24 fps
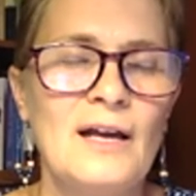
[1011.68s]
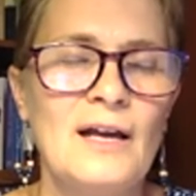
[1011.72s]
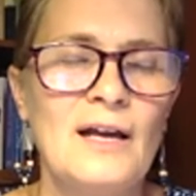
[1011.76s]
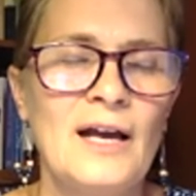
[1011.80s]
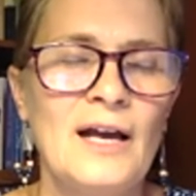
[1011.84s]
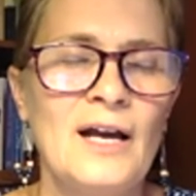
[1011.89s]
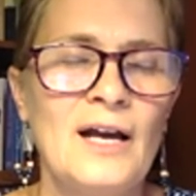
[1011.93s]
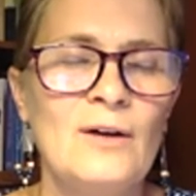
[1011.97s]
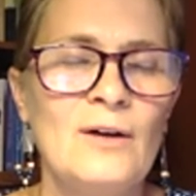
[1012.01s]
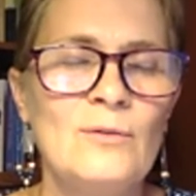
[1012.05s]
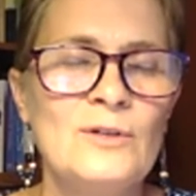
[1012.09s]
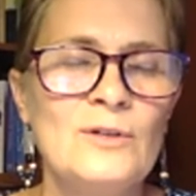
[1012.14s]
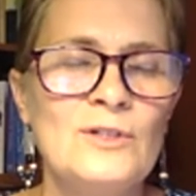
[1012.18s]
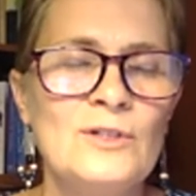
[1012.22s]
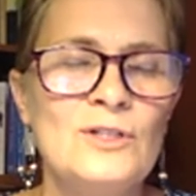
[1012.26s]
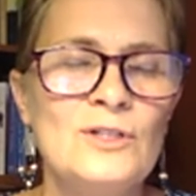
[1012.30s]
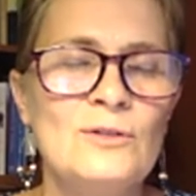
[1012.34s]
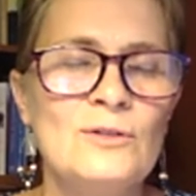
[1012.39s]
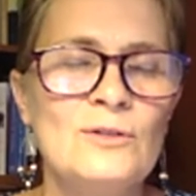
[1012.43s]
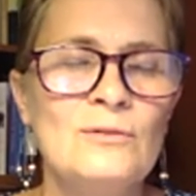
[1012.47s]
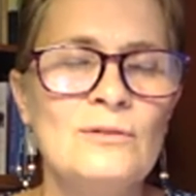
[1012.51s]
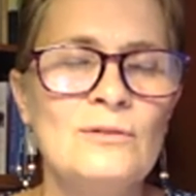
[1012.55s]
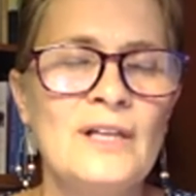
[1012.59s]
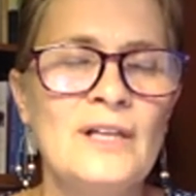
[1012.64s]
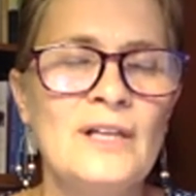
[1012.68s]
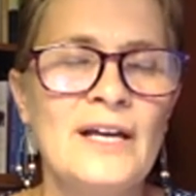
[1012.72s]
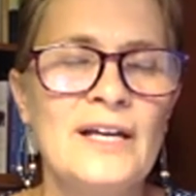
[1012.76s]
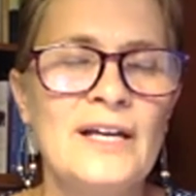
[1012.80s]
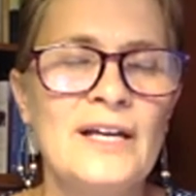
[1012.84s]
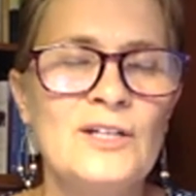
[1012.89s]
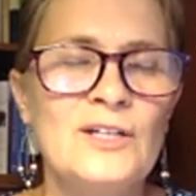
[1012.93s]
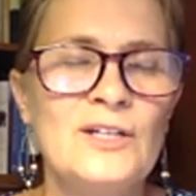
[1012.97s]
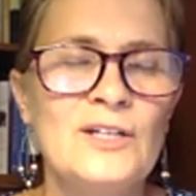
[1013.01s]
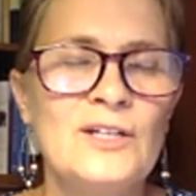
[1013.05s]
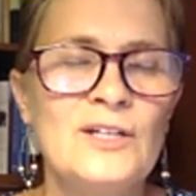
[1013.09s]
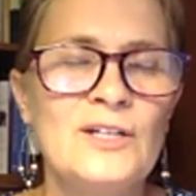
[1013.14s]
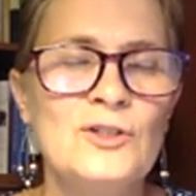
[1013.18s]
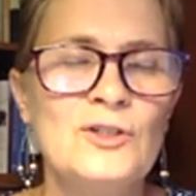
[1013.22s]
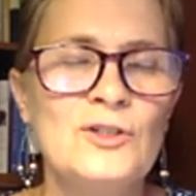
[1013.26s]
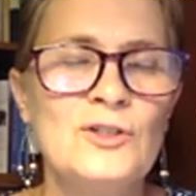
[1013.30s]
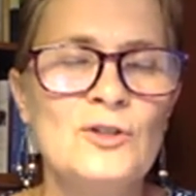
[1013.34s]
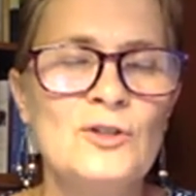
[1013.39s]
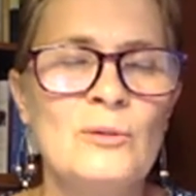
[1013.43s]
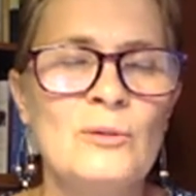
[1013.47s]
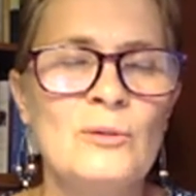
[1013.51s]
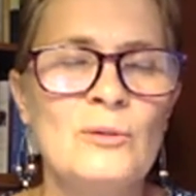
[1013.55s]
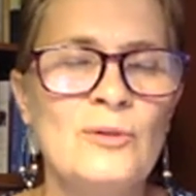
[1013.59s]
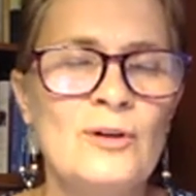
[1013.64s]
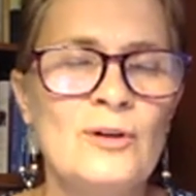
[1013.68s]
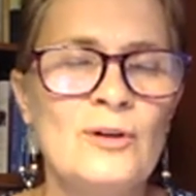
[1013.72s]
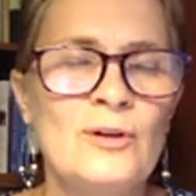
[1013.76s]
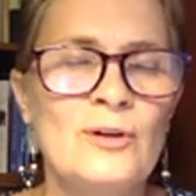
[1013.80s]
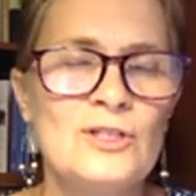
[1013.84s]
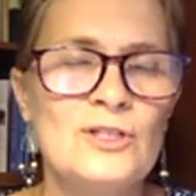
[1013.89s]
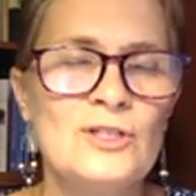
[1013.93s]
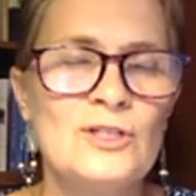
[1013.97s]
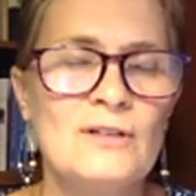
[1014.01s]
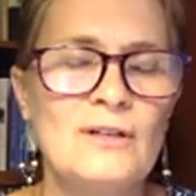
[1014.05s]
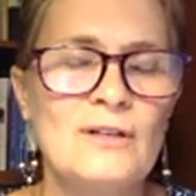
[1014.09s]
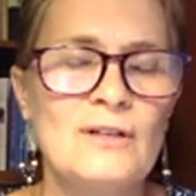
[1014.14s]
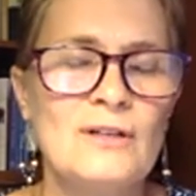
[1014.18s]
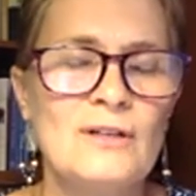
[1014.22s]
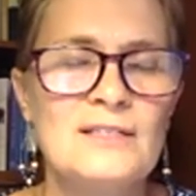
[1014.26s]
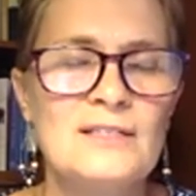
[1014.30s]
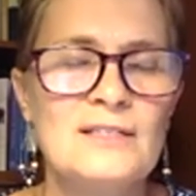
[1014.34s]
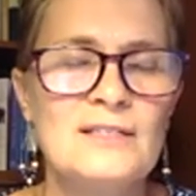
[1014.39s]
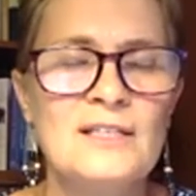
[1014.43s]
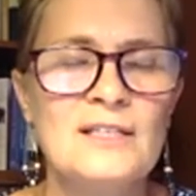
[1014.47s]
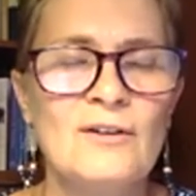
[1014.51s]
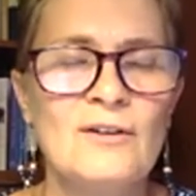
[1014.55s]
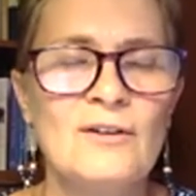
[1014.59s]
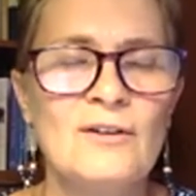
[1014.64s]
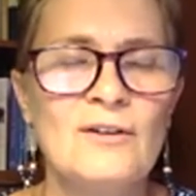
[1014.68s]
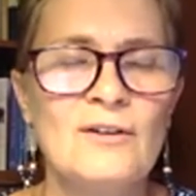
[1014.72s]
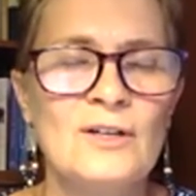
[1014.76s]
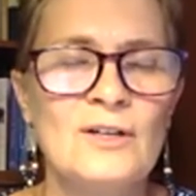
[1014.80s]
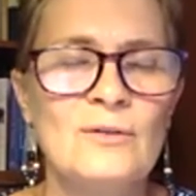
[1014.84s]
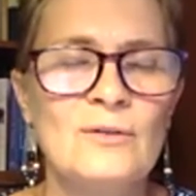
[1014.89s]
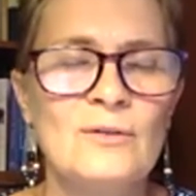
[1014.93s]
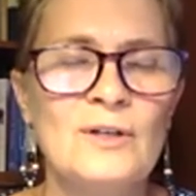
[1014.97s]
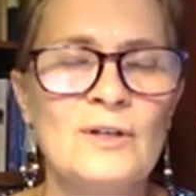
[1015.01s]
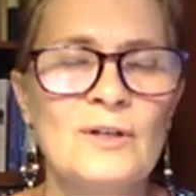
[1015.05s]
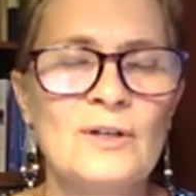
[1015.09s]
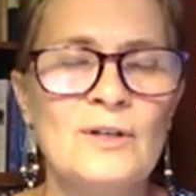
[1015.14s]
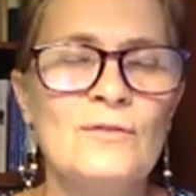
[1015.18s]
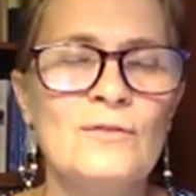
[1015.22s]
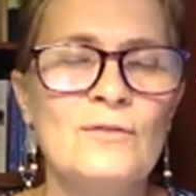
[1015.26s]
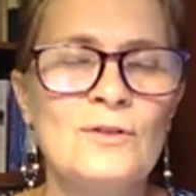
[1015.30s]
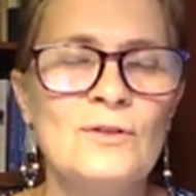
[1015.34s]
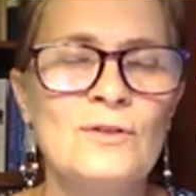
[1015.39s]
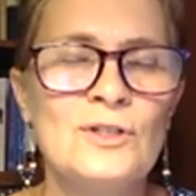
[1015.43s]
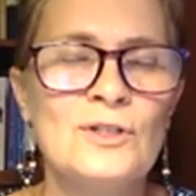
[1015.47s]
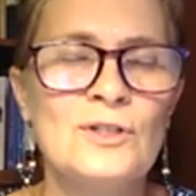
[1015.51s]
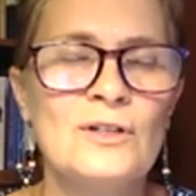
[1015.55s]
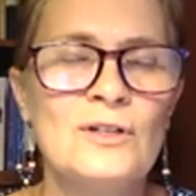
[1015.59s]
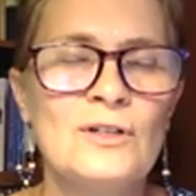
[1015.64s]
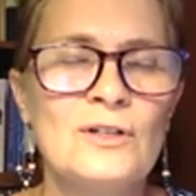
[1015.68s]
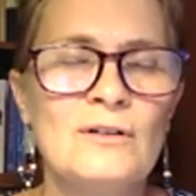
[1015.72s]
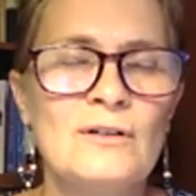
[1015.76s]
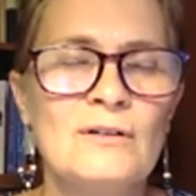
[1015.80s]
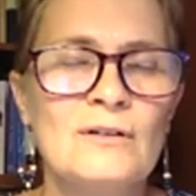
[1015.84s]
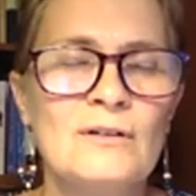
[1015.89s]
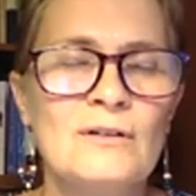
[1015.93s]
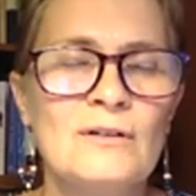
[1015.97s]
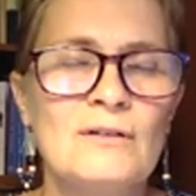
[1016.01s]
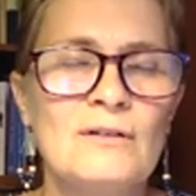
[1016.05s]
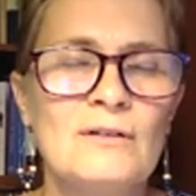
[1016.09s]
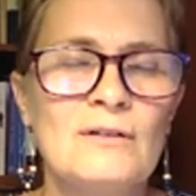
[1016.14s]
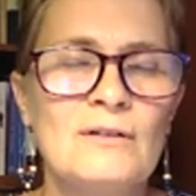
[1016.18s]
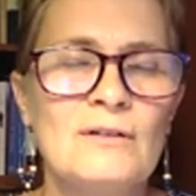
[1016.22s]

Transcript: How would you like to approach that scenario in the future?